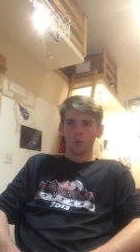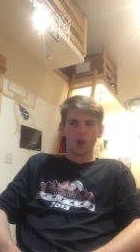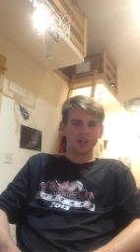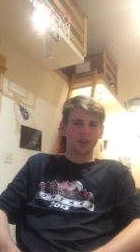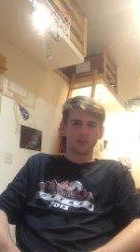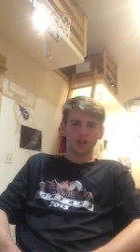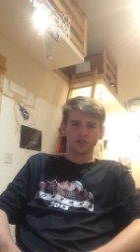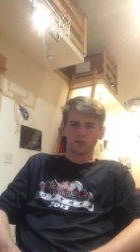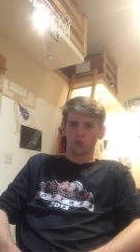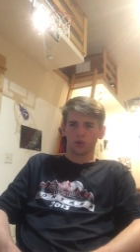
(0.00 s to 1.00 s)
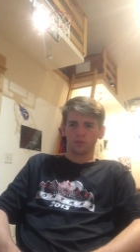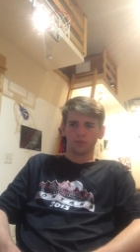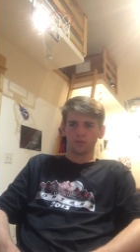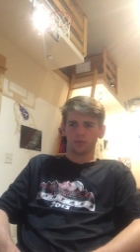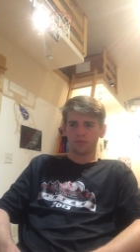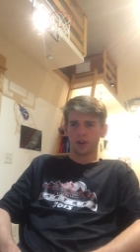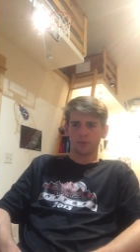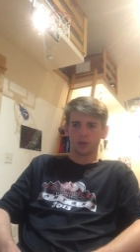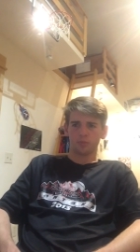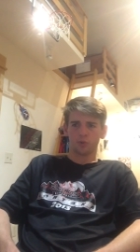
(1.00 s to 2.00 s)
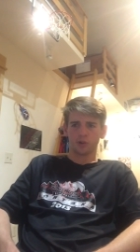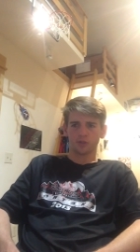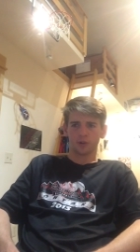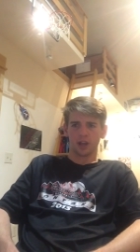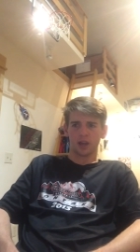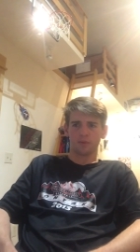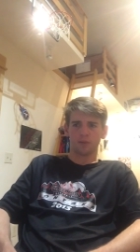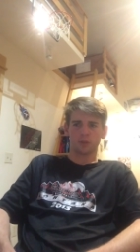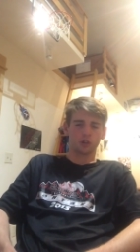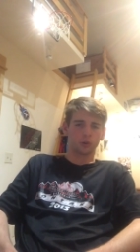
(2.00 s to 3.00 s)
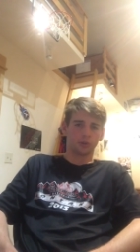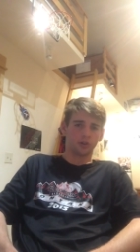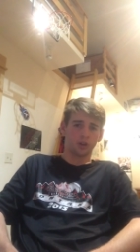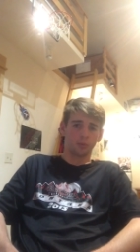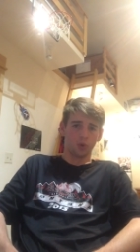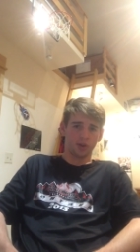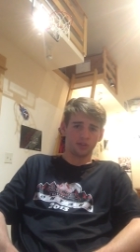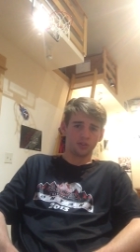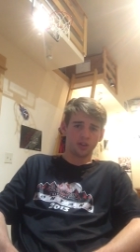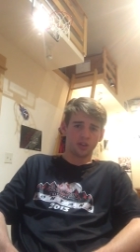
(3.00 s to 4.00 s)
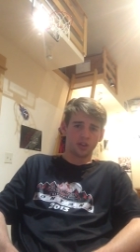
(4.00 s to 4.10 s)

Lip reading: Right now, they're not scoring very many points per game. I'm not sure what the number is.